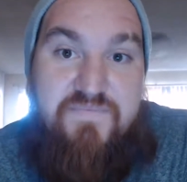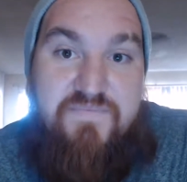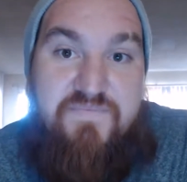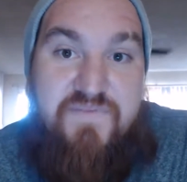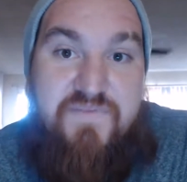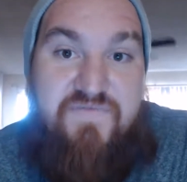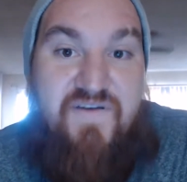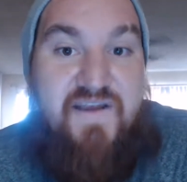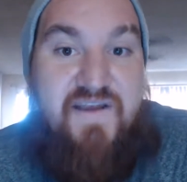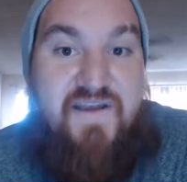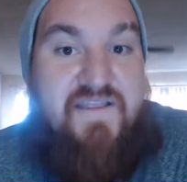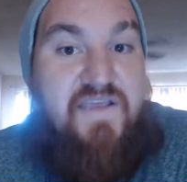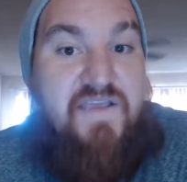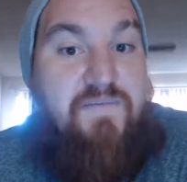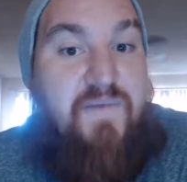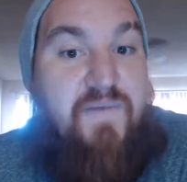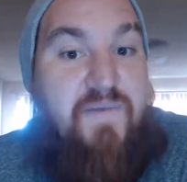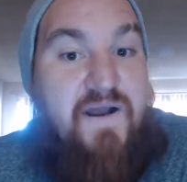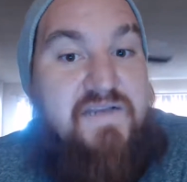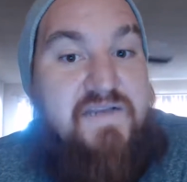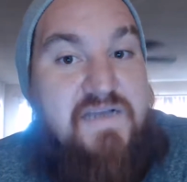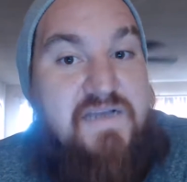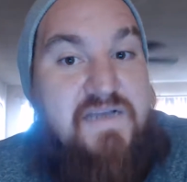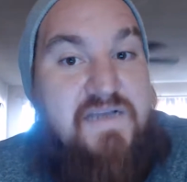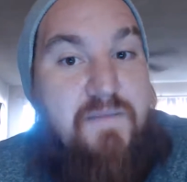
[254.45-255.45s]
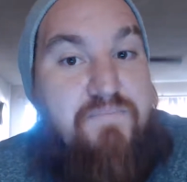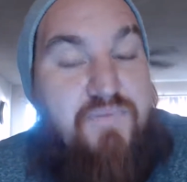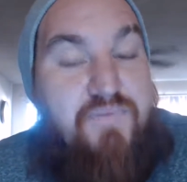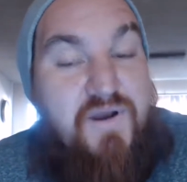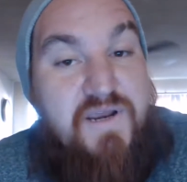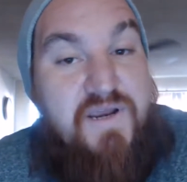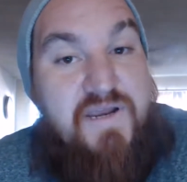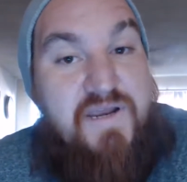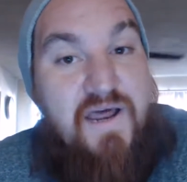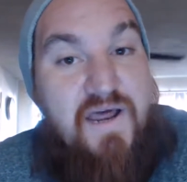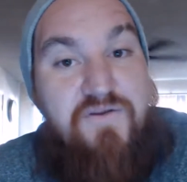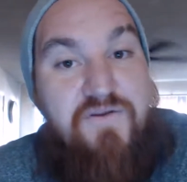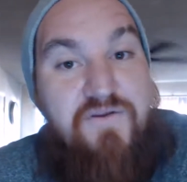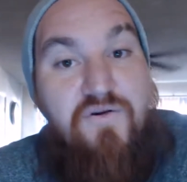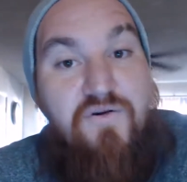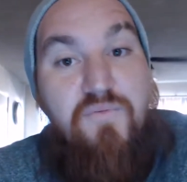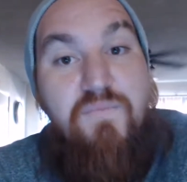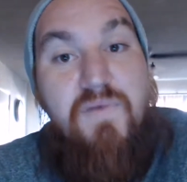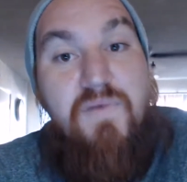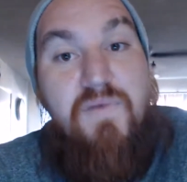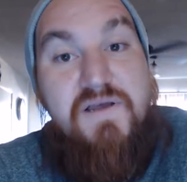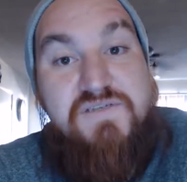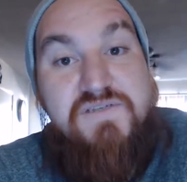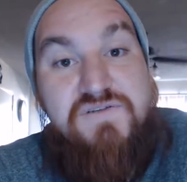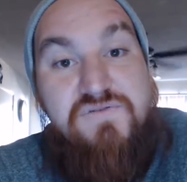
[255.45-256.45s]
the fact that your body's not breaking down your own
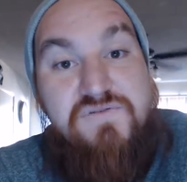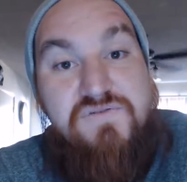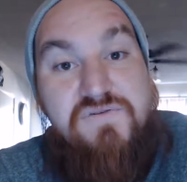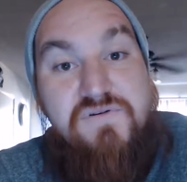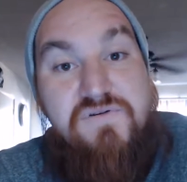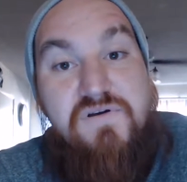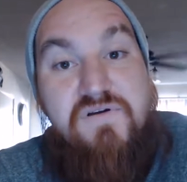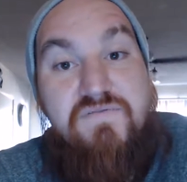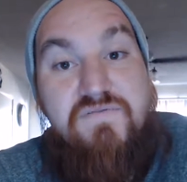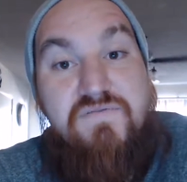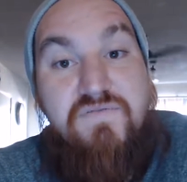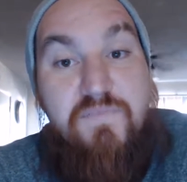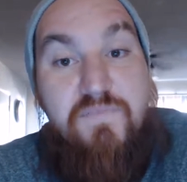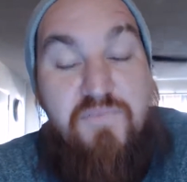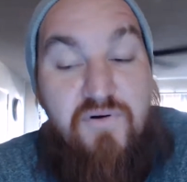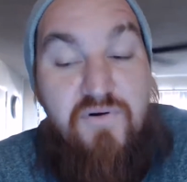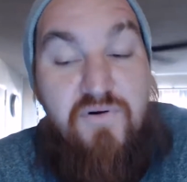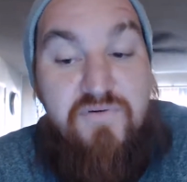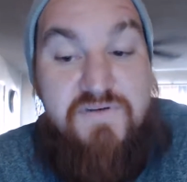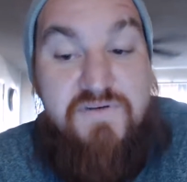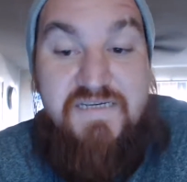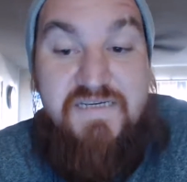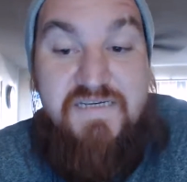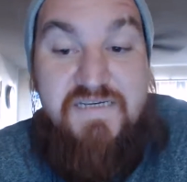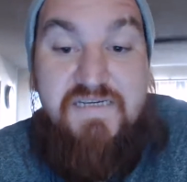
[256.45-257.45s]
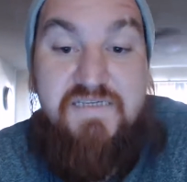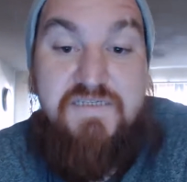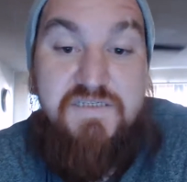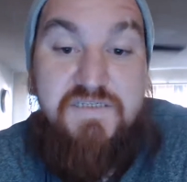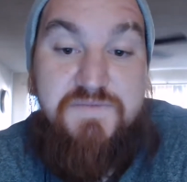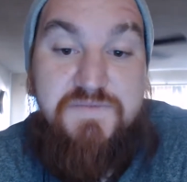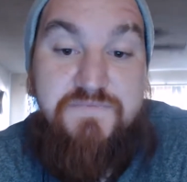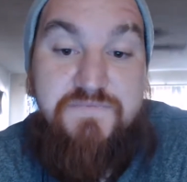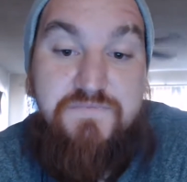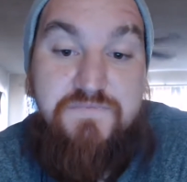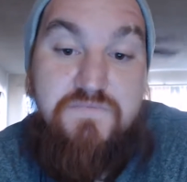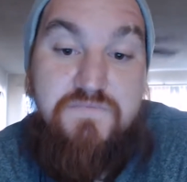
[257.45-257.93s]
muscle for proteins.